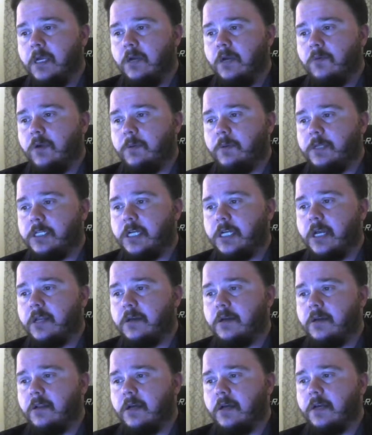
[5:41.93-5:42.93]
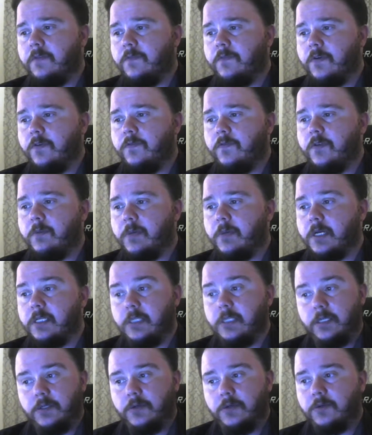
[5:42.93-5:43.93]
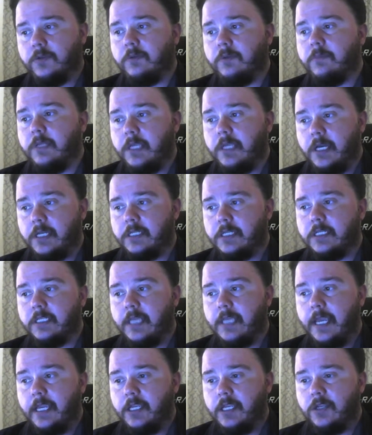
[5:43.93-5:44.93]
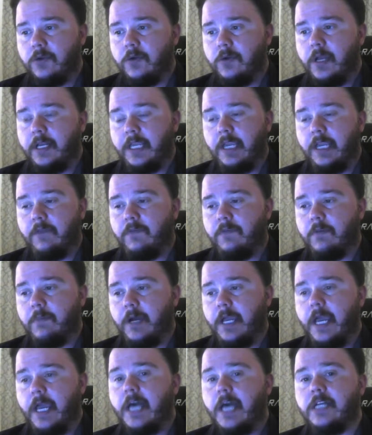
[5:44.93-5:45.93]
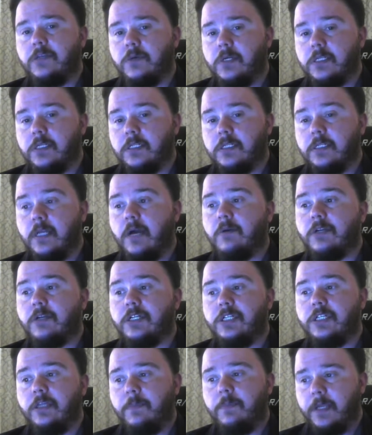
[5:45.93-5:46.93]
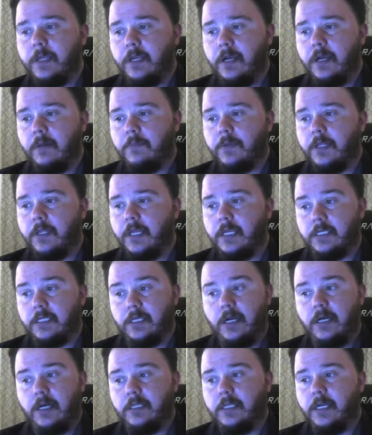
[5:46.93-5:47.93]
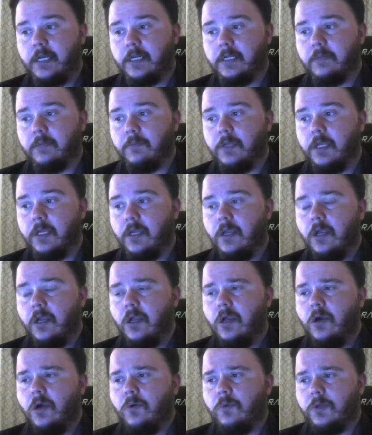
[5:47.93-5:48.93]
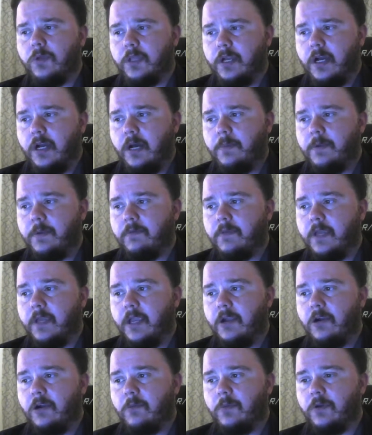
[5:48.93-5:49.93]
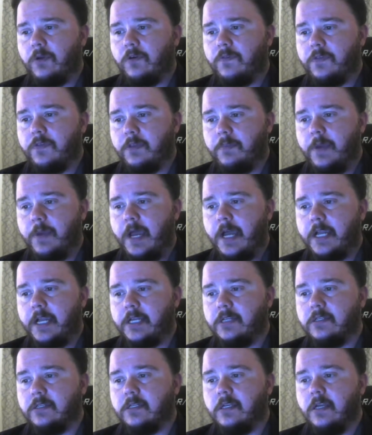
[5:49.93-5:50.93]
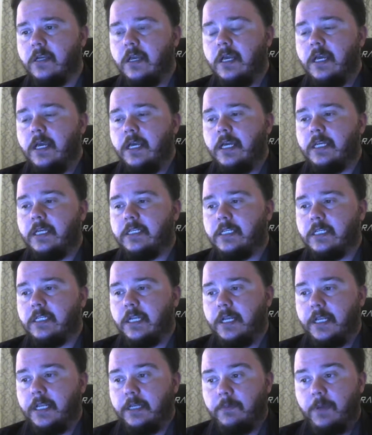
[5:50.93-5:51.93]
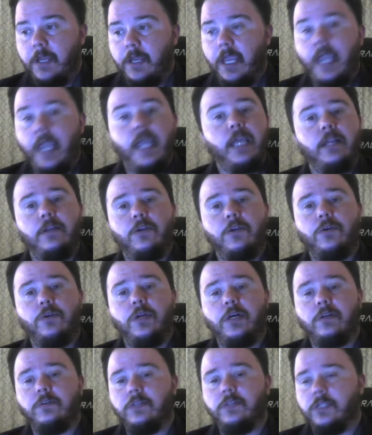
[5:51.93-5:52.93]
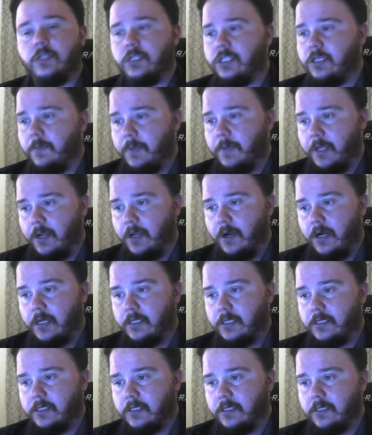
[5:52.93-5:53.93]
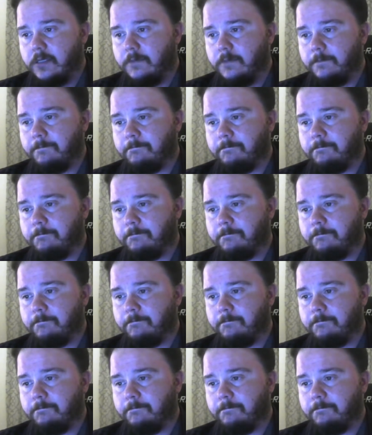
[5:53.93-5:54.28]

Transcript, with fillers: We've been chatting online for a few months. I told him yes, thank you, and gave him my address. Now a shipping company has contacted me with a copy of the air bill for the package and says I need to pay $800 in shipping costs